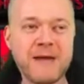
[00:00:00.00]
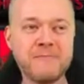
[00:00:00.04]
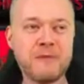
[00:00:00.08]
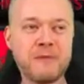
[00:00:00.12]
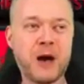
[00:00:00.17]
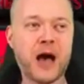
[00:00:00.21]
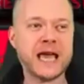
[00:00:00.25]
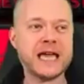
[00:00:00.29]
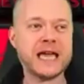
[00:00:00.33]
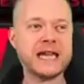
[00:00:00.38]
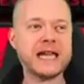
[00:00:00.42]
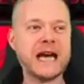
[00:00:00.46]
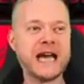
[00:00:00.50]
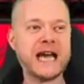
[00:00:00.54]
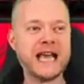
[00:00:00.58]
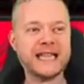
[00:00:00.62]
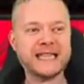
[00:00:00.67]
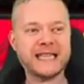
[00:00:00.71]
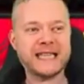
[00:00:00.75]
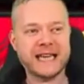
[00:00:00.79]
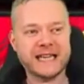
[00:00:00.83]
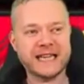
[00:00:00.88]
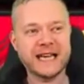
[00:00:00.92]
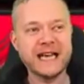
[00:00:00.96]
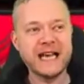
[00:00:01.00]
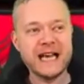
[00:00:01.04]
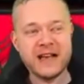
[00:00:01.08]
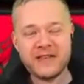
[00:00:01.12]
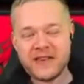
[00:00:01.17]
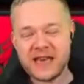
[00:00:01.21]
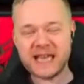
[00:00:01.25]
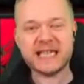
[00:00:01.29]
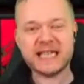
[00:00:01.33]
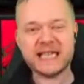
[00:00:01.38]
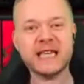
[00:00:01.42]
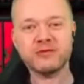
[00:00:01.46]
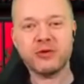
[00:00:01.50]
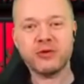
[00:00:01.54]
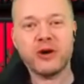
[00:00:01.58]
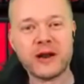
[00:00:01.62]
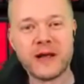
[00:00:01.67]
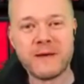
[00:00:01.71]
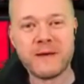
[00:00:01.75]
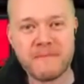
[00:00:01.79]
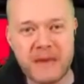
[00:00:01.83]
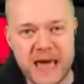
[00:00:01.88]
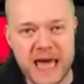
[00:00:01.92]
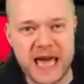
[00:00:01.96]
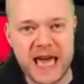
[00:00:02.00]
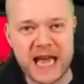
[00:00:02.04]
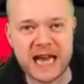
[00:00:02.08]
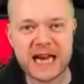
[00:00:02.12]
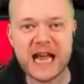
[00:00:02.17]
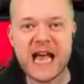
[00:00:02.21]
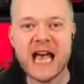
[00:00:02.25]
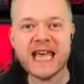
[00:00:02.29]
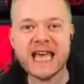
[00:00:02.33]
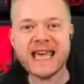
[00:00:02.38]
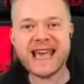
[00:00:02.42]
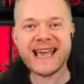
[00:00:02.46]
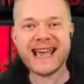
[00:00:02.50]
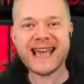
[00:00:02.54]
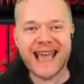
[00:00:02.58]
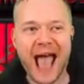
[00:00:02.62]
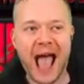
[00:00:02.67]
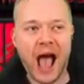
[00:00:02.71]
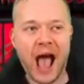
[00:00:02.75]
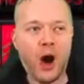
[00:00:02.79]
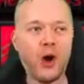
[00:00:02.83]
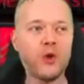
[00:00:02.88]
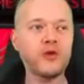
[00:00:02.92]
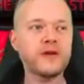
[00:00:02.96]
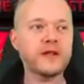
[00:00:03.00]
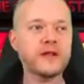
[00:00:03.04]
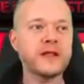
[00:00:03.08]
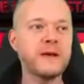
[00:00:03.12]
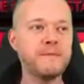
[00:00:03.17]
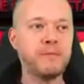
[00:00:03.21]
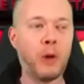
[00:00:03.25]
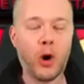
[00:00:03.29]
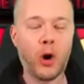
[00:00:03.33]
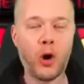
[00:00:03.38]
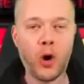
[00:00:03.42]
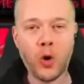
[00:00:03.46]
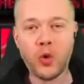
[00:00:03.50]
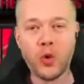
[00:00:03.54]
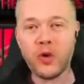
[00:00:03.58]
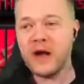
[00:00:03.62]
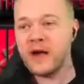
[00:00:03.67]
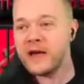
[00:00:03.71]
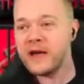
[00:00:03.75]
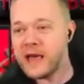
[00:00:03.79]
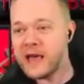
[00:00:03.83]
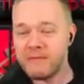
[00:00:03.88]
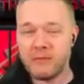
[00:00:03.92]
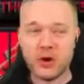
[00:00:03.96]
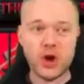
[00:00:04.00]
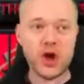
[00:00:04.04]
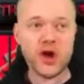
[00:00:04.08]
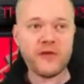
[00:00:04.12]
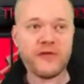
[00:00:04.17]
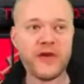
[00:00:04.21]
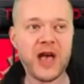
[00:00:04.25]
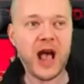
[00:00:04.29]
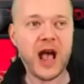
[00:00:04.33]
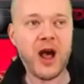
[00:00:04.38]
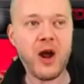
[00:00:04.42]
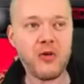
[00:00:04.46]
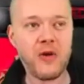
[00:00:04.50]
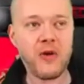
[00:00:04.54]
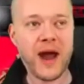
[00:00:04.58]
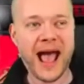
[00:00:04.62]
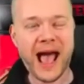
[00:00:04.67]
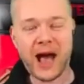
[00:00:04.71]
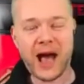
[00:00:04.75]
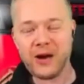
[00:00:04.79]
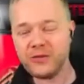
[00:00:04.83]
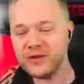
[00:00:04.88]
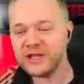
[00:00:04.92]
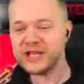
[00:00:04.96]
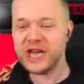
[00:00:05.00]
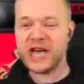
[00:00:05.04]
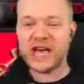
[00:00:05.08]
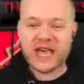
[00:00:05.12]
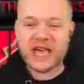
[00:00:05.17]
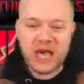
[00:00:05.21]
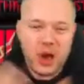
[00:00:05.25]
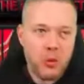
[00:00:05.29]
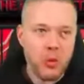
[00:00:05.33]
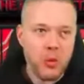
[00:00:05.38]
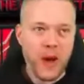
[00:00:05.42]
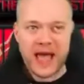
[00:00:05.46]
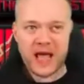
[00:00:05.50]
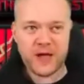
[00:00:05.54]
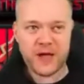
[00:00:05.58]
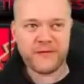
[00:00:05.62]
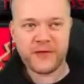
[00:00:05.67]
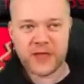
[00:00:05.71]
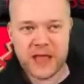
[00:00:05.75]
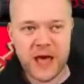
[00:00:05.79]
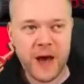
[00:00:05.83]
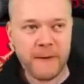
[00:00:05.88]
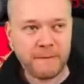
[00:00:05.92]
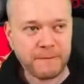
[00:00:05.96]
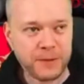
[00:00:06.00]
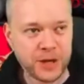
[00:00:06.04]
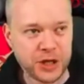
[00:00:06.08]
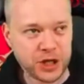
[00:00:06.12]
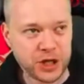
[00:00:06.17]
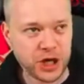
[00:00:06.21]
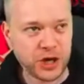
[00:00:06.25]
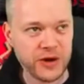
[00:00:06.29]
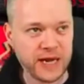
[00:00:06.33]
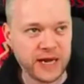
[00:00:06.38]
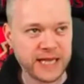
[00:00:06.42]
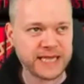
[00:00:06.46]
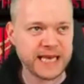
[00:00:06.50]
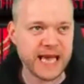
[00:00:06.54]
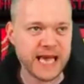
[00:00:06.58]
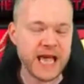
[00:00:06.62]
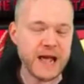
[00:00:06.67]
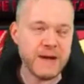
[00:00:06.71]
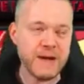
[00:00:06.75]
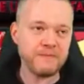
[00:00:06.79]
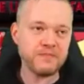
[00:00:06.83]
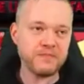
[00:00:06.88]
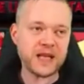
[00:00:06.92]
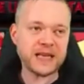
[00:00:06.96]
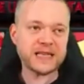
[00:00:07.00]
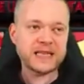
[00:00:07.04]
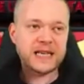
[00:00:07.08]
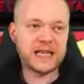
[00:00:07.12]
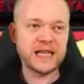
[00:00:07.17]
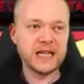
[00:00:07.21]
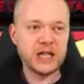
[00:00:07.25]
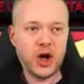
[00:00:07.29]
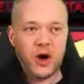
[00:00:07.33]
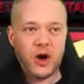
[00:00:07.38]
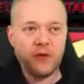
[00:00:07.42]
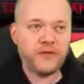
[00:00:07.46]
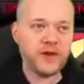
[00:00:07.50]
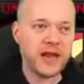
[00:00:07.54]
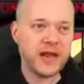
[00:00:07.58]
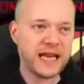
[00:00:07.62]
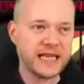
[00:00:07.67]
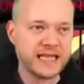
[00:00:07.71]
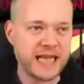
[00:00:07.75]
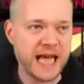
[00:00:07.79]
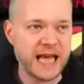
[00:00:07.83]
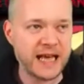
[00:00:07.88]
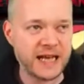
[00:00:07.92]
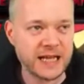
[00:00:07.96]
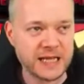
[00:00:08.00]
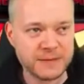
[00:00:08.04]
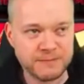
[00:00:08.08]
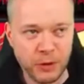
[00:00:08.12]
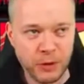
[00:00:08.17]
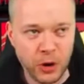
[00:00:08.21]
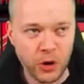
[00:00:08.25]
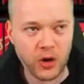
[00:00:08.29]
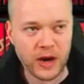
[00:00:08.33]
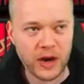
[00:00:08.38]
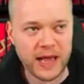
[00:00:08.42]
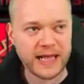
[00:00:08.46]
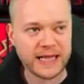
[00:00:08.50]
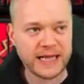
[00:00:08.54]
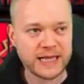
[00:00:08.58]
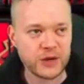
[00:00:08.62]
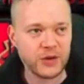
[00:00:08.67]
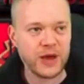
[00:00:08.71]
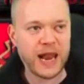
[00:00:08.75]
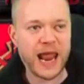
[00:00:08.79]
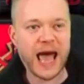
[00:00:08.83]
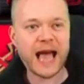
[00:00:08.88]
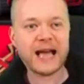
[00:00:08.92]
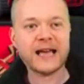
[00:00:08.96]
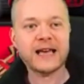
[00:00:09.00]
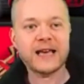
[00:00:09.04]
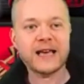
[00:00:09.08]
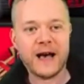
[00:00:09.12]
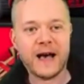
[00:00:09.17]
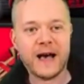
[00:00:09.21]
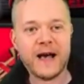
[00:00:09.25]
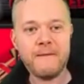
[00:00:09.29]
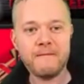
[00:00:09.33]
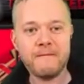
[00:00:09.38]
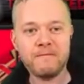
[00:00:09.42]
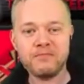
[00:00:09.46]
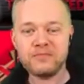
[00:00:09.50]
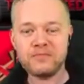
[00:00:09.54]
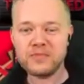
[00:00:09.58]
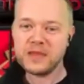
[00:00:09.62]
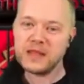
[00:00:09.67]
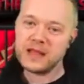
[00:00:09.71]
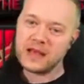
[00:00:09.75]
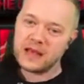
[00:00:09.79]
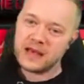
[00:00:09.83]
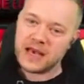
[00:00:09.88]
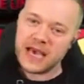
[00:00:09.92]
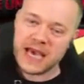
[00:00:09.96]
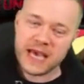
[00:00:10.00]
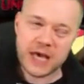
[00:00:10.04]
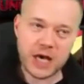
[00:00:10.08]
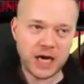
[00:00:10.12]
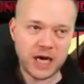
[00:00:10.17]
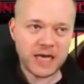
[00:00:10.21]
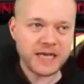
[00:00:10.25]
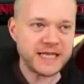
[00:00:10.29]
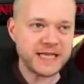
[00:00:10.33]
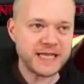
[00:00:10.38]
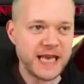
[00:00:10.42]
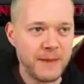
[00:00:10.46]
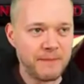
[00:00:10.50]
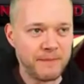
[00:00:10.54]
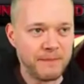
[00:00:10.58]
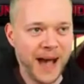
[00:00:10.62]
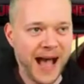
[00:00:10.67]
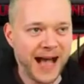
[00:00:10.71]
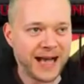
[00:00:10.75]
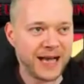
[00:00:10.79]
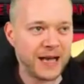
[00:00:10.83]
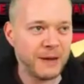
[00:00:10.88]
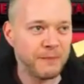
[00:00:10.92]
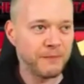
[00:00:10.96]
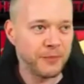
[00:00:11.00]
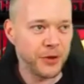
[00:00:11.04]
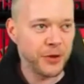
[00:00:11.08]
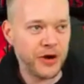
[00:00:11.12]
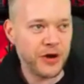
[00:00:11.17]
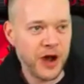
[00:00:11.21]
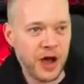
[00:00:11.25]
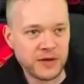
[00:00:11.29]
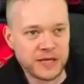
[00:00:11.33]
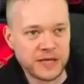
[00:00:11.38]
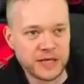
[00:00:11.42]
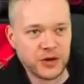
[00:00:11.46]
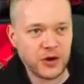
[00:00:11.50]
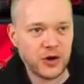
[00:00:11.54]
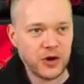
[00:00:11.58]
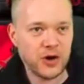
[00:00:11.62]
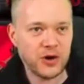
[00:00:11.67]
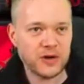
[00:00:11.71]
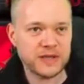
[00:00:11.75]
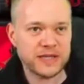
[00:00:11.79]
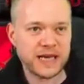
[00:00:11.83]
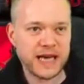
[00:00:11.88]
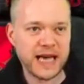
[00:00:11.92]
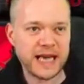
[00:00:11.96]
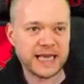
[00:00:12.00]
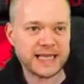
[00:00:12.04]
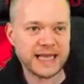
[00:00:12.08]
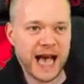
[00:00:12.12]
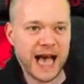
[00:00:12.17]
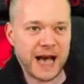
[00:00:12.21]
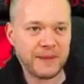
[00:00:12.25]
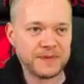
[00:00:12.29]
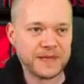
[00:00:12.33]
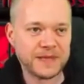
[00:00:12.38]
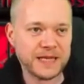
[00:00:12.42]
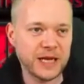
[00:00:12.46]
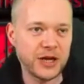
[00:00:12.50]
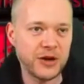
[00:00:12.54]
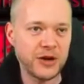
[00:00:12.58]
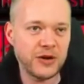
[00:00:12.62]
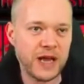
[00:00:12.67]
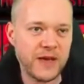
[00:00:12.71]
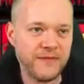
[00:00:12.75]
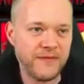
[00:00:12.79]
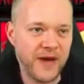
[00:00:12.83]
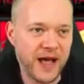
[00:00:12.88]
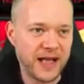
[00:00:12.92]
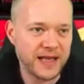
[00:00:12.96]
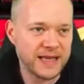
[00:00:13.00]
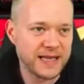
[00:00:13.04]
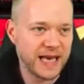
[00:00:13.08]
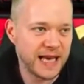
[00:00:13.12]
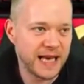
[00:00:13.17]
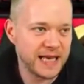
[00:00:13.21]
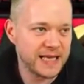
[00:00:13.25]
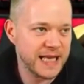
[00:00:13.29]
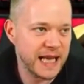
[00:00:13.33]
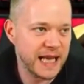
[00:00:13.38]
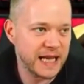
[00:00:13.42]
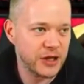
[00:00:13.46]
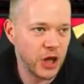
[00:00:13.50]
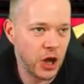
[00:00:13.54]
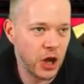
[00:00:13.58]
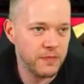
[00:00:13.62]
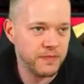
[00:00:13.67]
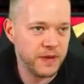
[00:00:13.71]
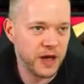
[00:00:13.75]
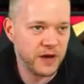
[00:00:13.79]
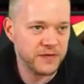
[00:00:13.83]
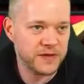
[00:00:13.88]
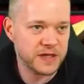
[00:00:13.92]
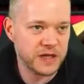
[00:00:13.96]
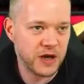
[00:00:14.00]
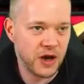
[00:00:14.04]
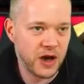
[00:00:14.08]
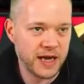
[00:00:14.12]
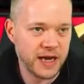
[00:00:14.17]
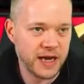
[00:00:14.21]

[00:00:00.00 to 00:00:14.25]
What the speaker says: United. This is what I mean. You get hold of the ball, you move it around, you wait for the opportunity. It's a lovely dinked ball into Alanga. He cuts it back and Bruno scores. It's absolutely fantastic. Don't be offside.